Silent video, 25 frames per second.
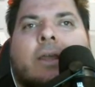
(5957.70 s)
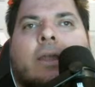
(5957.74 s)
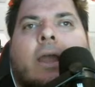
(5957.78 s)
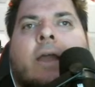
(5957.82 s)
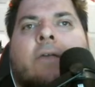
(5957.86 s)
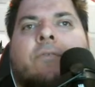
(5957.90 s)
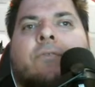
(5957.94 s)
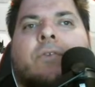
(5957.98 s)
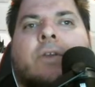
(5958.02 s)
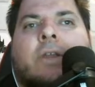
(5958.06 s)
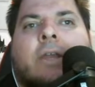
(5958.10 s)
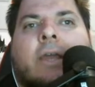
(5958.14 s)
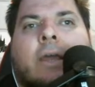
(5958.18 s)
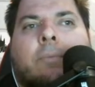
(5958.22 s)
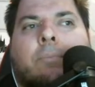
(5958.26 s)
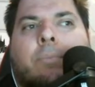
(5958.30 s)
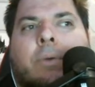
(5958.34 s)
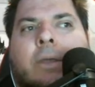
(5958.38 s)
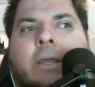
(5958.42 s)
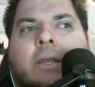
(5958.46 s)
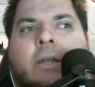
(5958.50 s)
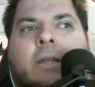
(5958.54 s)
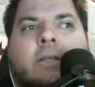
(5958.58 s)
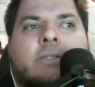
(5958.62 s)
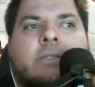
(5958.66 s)
every
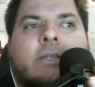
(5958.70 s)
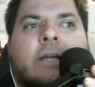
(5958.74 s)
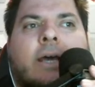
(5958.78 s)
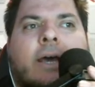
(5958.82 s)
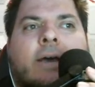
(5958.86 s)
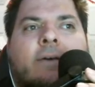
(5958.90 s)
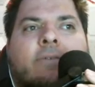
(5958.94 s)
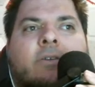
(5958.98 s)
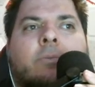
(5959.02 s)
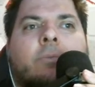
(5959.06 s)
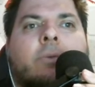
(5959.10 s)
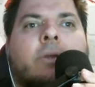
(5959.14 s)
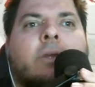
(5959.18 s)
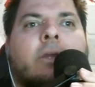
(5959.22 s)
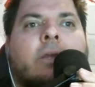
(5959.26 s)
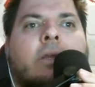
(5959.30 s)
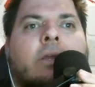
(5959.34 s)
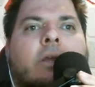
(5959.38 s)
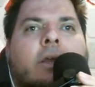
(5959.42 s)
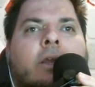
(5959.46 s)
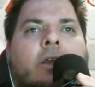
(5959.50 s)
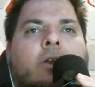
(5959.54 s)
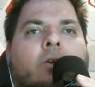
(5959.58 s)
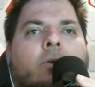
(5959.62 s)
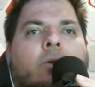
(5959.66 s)
campaign doesn't have to be
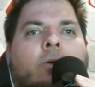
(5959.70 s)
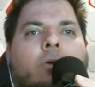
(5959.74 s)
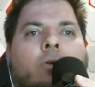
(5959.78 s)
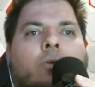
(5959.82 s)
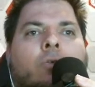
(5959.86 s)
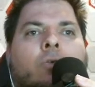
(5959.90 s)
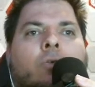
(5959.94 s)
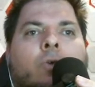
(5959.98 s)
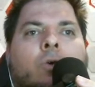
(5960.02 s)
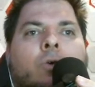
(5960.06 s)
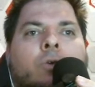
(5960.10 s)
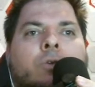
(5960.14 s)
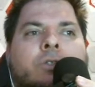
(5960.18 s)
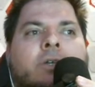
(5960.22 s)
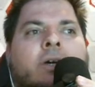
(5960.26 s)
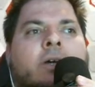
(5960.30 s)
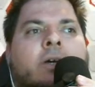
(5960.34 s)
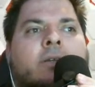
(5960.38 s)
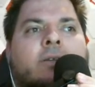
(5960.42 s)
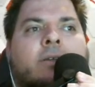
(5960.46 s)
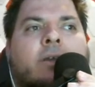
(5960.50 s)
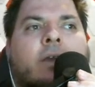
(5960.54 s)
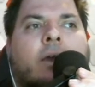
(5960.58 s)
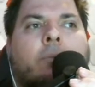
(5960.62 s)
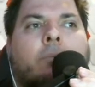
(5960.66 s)
a Critical Role
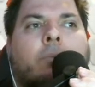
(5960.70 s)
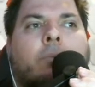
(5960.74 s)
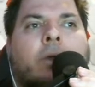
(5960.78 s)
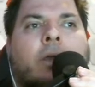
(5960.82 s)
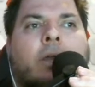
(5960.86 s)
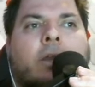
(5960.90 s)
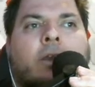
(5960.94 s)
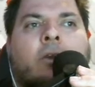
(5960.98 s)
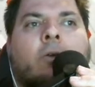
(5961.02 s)
size campaign.